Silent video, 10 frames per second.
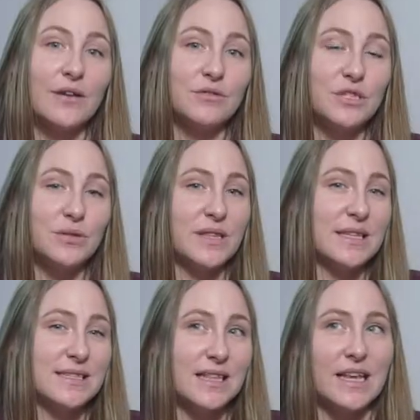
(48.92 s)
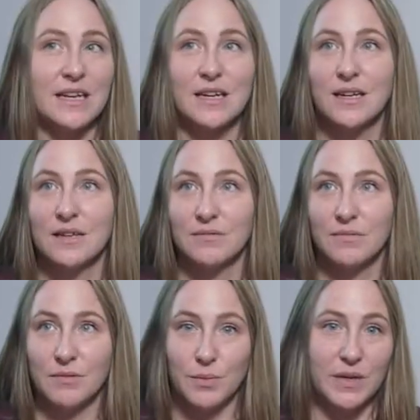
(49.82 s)
you to do things like
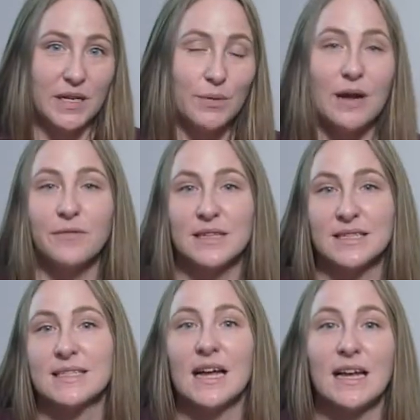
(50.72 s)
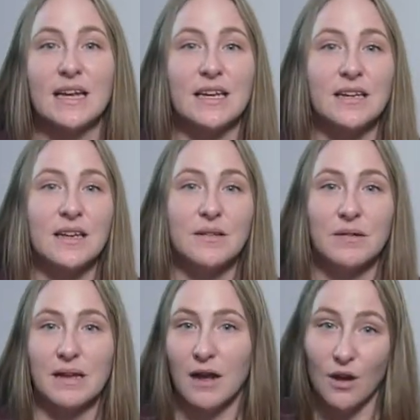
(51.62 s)
3D graphic design,
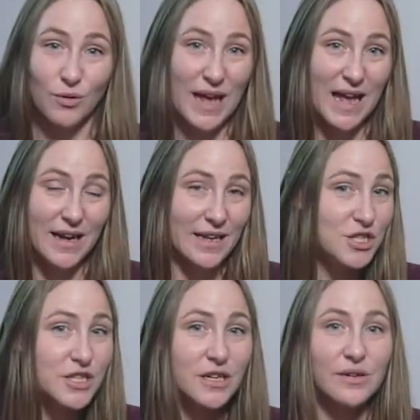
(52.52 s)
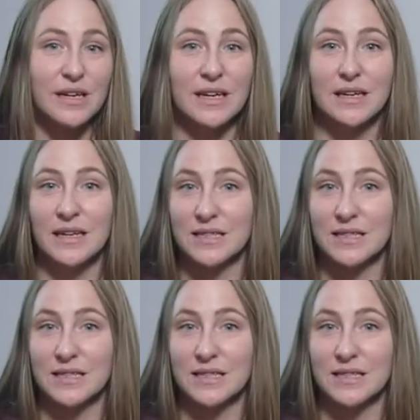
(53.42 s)
AutoCAD engineering.